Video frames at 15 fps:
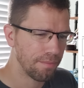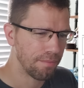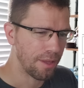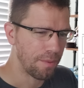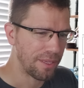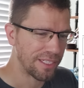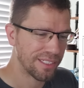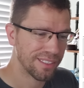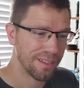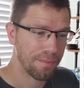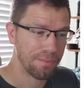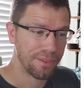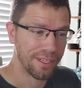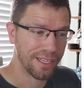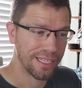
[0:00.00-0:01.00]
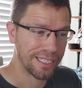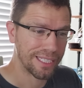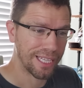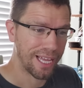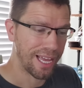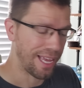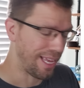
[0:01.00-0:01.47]
Maybe something
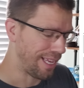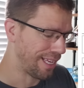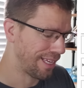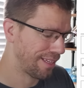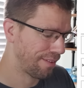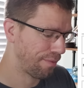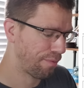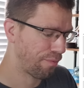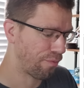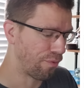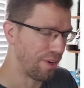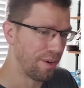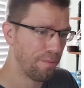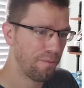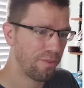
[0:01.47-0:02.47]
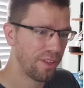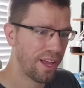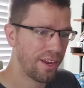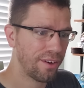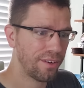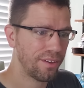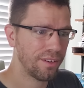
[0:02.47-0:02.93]
like Freedom
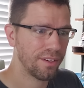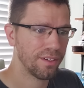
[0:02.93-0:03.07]
Flyer.